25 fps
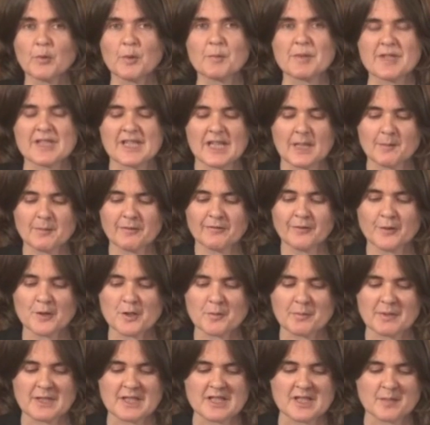women's labor
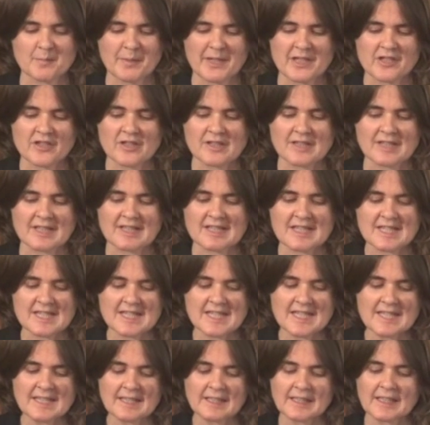force participation is
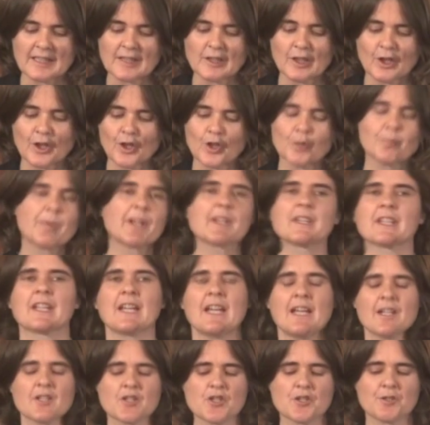exceedingly low, but the
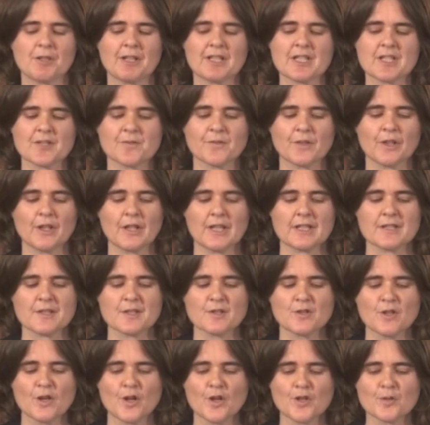cash transfer has
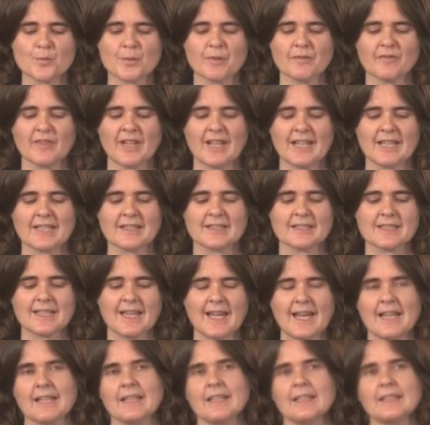not provided
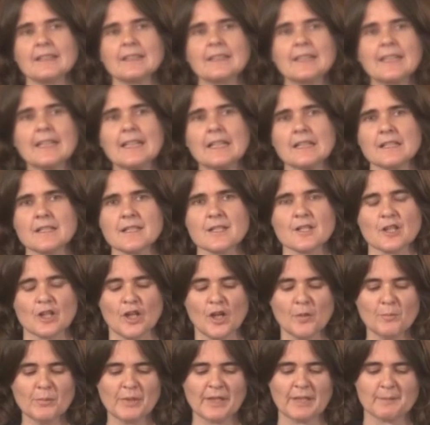any links to
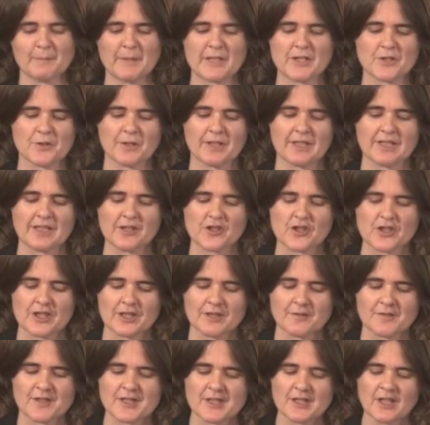complementary
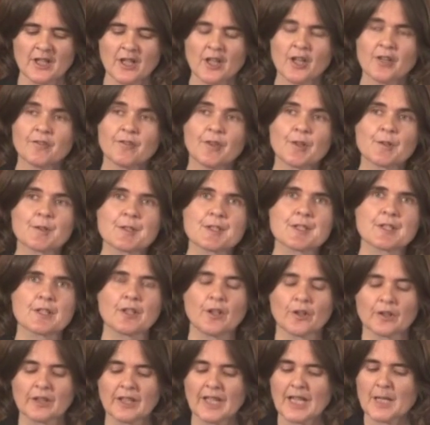initiatives focusing
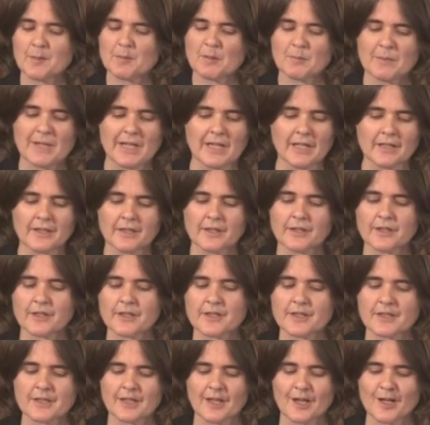on labor
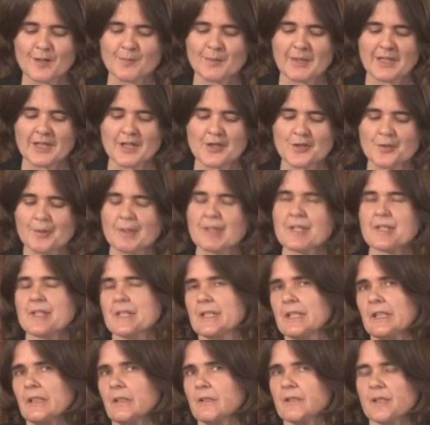market entry,
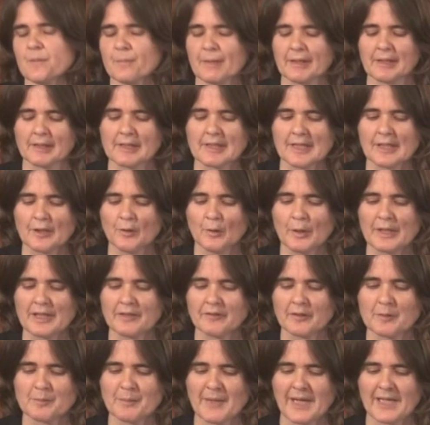skills building, or
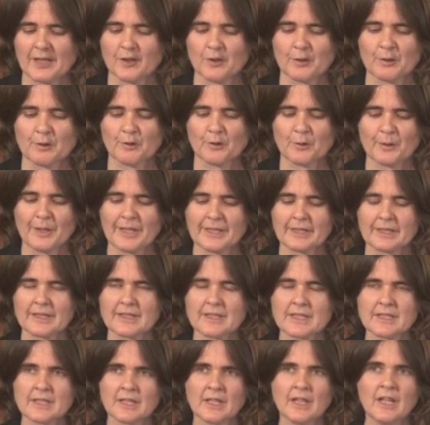even
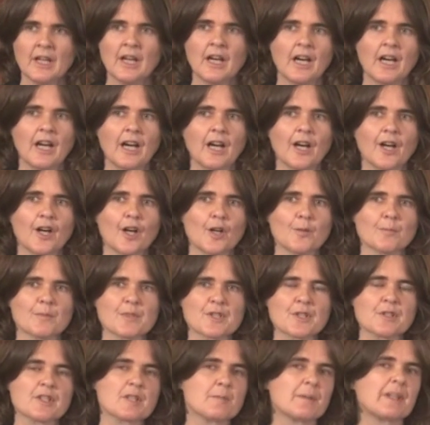microcredit.
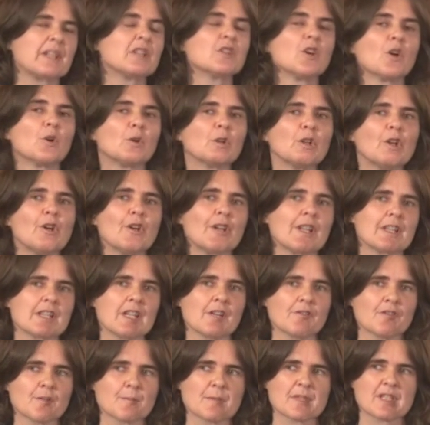So there's been no learning
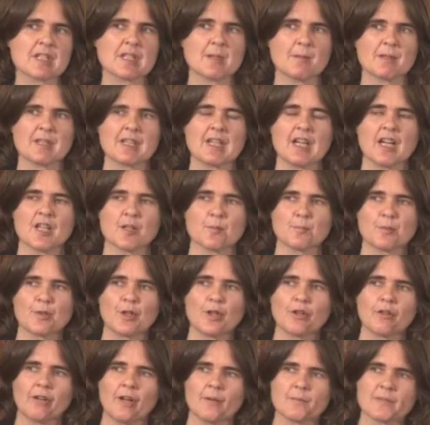there from some of the other
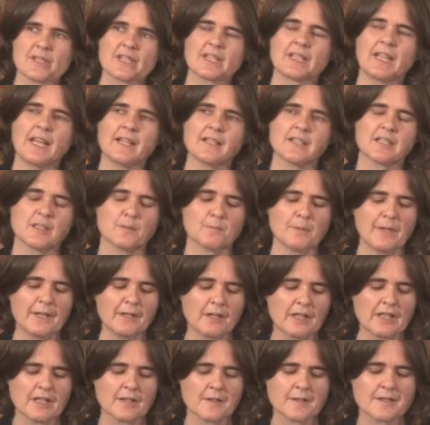programs in Latin
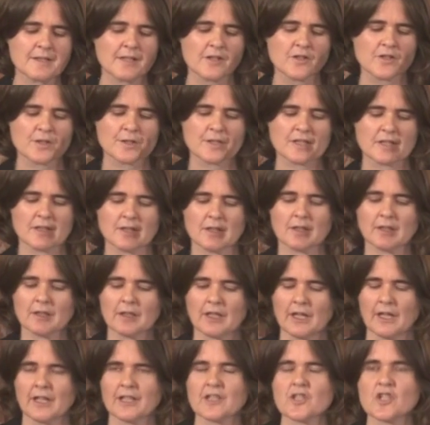America, such as in
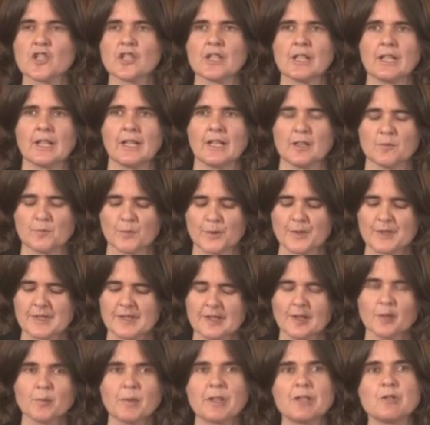Chile and
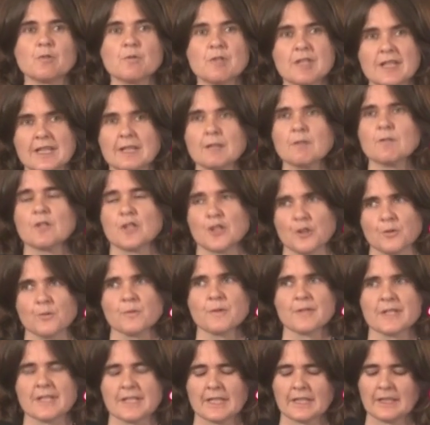Brazil, where you do
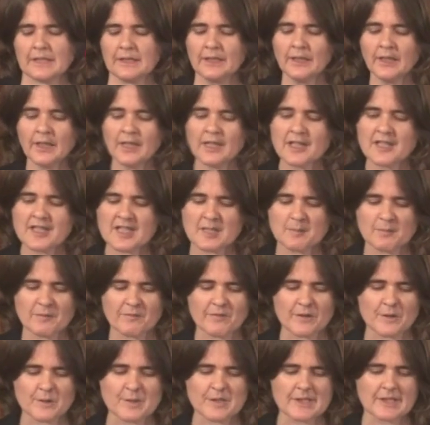see some
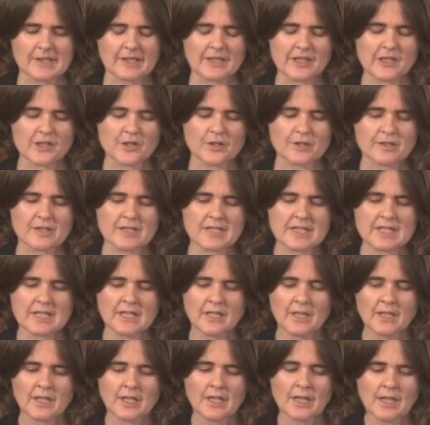of those linkages.
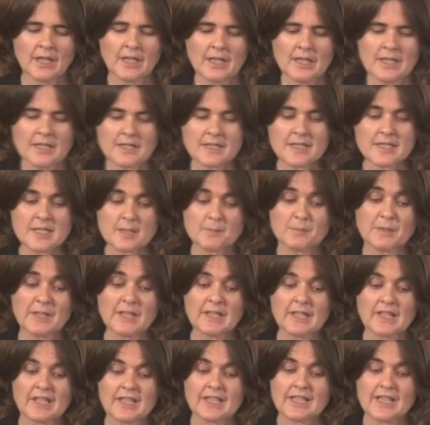
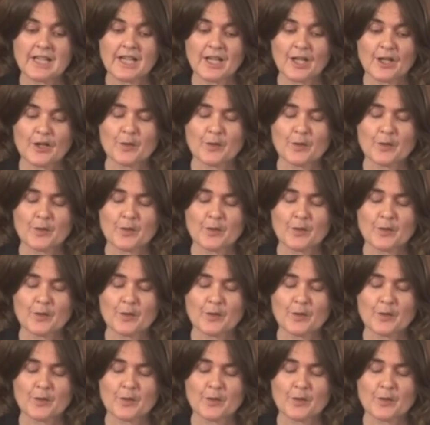Similarly,